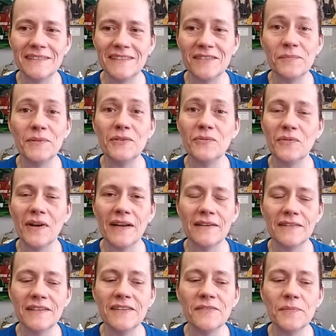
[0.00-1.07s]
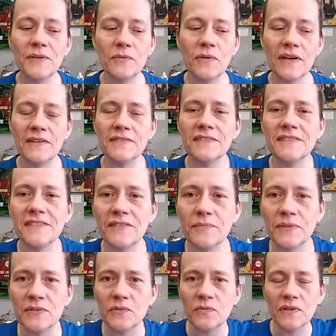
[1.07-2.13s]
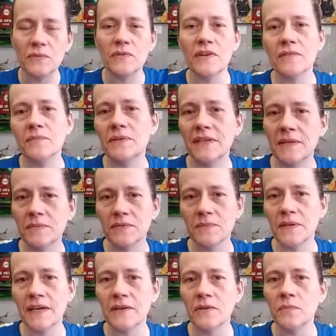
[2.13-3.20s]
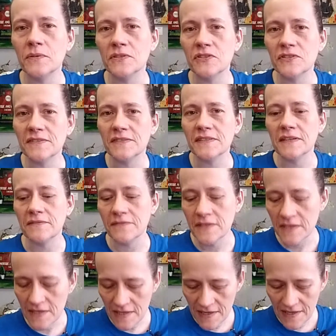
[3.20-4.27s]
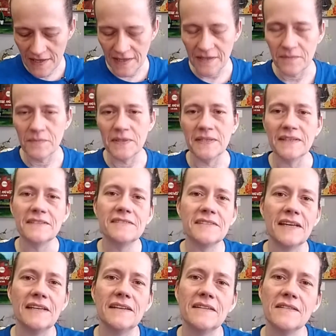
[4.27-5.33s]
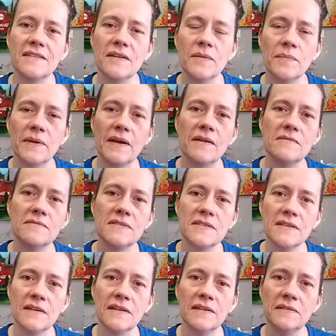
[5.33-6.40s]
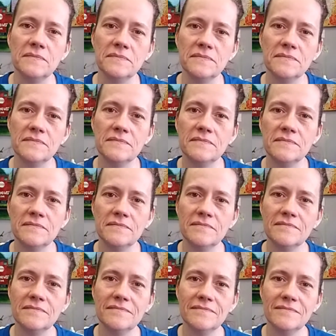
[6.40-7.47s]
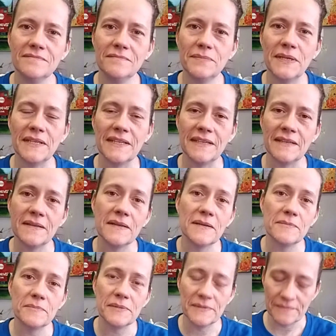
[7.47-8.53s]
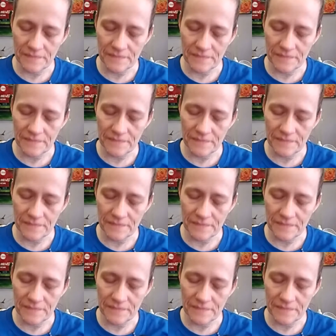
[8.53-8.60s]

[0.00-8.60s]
It's been a while, and it's been a while since I've been to one where I've been able to buy a whole bunch of stuff and been excited about um, picking it up.